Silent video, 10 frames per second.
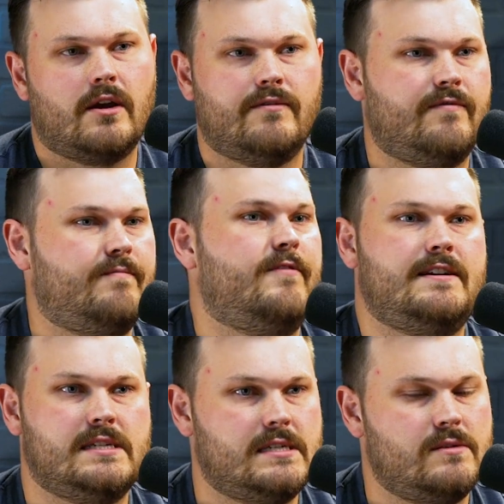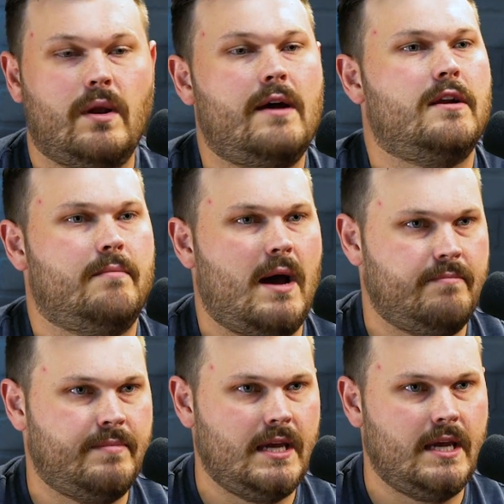or 5/16, whatever it might
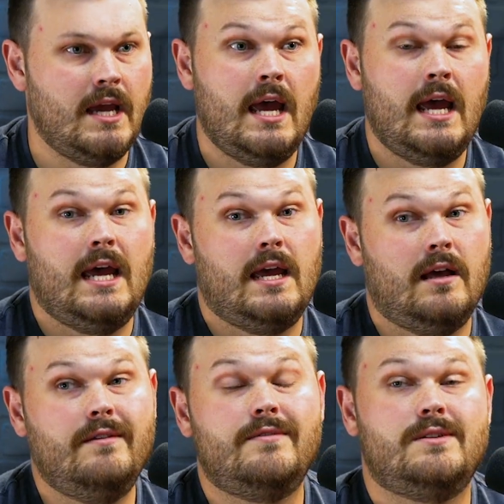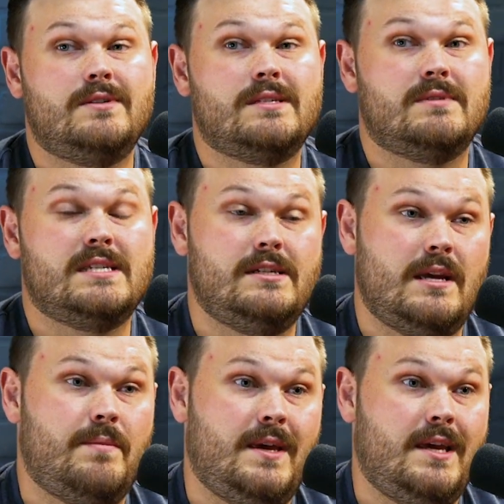be. It'll even do some
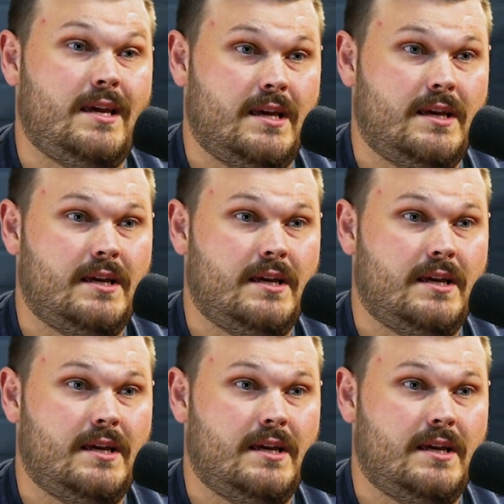CJP,